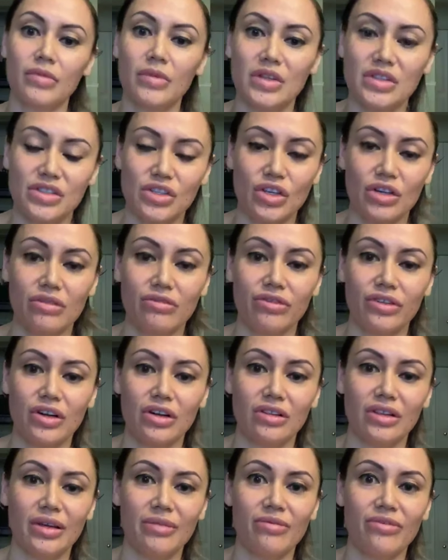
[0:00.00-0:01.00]
It's good for
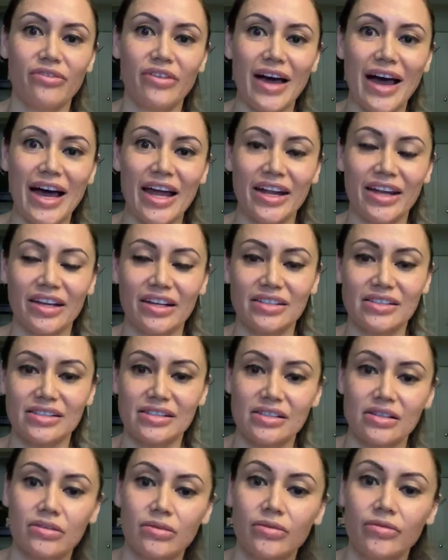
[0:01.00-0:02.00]
your
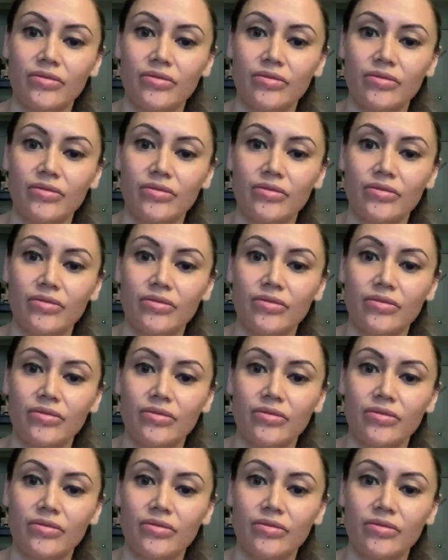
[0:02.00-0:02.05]
lymphatics.